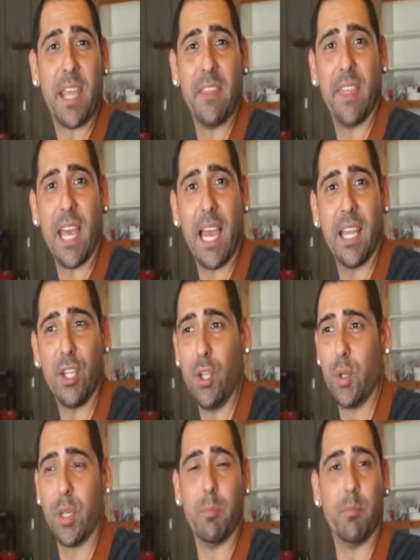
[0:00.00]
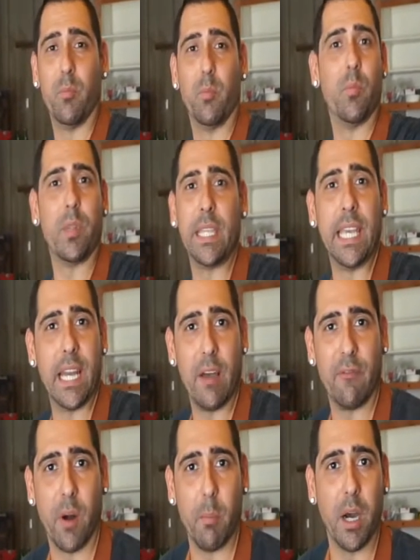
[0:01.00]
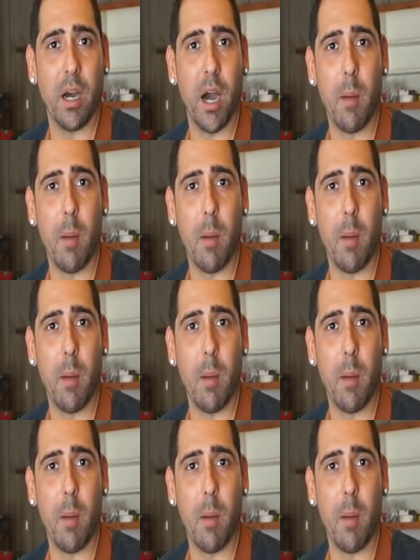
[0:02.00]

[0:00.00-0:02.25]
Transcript: that you can get from a,